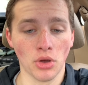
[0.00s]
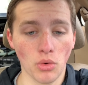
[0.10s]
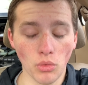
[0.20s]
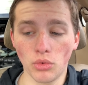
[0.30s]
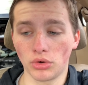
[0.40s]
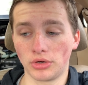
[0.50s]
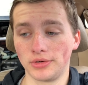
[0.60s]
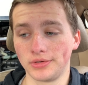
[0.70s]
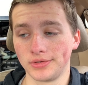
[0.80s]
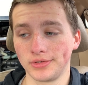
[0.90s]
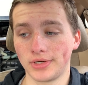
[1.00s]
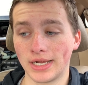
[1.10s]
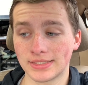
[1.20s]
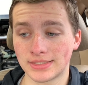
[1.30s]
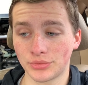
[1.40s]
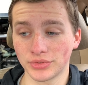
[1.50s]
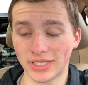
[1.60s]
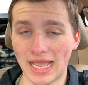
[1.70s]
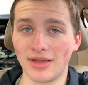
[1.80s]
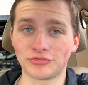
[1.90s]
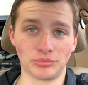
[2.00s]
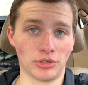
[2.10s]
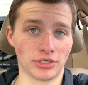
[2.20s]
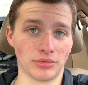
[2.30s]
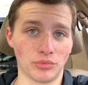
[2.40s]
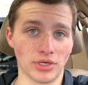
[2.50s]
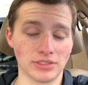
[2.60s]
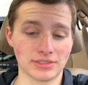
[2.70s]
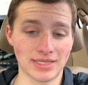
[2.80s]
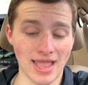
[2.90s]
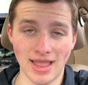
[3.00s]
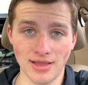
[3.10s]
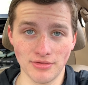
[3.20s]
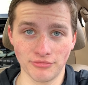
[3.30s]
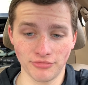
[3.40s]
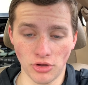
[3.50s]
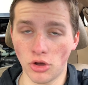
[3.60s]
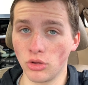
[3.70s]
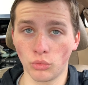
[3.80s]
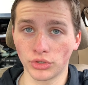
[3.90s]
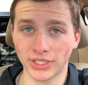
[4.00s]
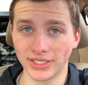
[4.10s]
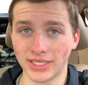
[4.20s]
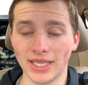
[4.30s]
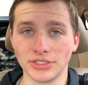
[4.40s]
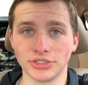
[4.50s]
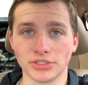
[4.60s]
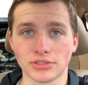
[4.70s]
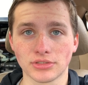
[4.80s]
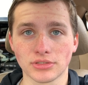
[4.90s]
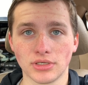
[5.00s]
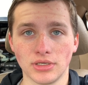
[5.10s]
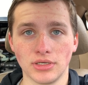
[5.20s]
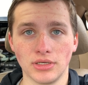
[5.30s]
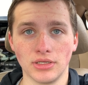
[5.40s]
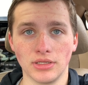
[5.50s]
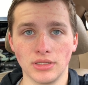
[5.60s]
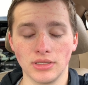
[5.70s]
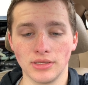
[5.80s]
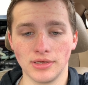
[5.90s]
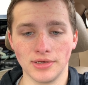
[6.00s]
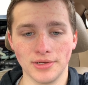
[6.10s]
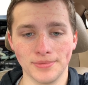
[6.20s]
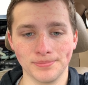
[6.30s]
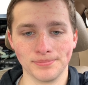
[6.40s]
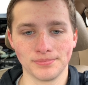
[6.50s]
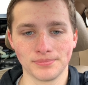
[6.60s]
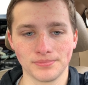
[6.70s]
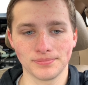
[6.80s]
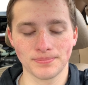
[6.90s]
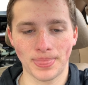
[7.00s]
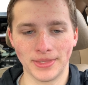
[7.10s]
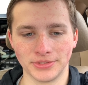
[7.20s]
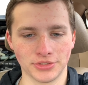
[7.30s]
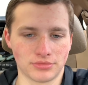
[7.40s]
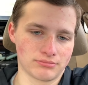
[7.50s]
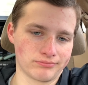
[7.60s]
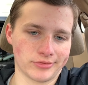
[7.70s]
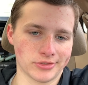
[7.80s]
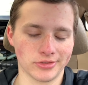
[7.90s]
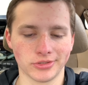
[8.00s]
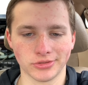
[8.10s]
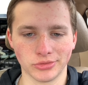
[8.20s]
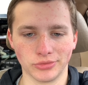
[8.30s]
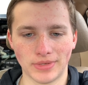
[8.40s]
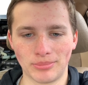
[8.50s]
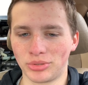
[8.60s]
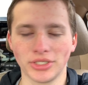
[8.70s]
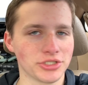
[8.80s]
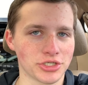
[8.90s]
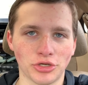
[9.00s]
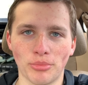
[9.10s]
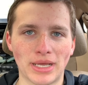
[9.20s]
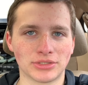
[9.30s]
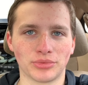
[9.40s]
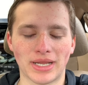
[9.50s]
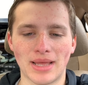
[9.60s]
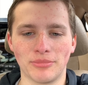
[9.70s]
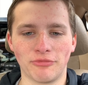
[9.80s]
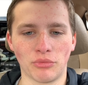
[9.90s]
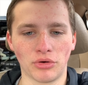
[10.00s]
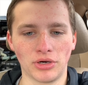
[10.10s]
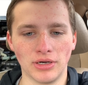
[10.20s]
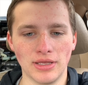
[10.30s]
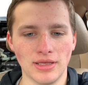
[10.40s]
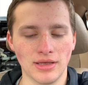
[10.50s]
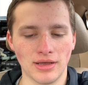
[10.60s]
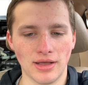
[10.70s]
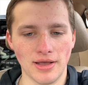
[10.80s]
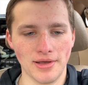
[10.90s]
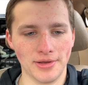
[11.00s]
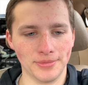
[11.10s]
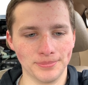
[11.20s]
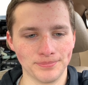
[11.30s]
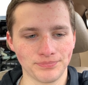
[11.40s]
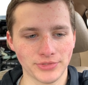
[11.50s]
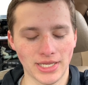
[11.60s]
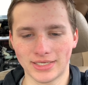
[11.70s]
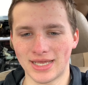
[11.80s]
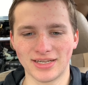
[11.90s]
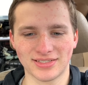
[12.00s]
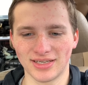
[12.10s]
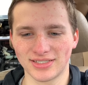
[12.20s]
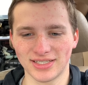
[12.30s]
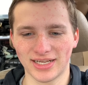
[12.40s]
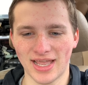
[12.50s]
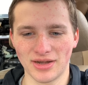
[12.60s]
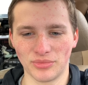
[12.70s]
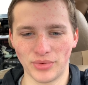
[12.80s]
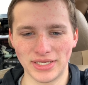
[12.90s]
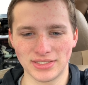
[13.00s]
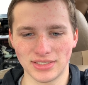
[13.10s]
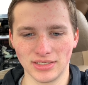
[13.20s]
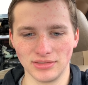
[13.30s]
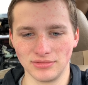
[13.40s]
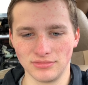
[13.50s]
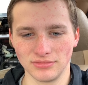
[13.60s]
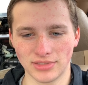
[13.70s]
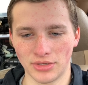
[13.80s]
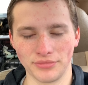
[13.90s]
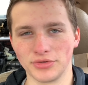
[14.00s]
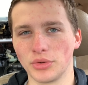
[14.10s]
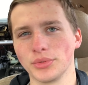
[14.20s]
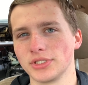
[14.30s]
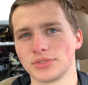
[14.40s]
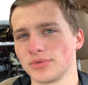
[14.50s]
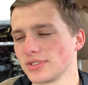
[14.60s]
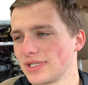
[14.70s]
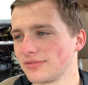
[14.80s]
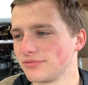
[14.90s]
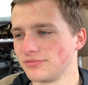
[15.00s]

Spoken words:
Or I stick with the aftermarket ones that have all working gauges. It just doesn't look as cool. I'm probably just going to go back to what I had before. It kind of sucks that I kind of wasted, I don't even know what this was, like